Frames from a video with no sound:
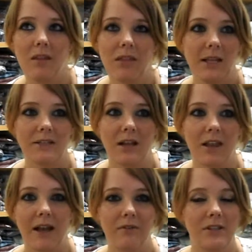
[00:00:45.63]
things like
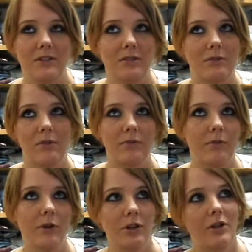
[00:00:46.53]
that things to do with
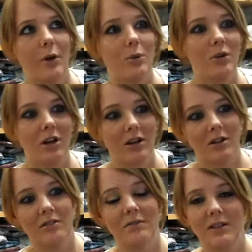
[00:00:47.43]

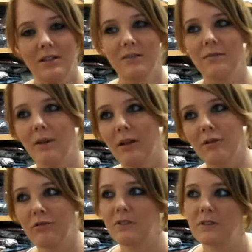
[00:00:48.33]
yoga and
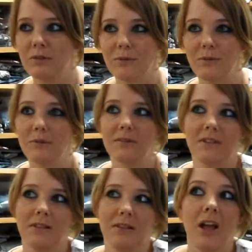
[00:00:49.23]
crystals
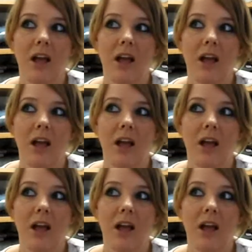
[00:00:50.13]
and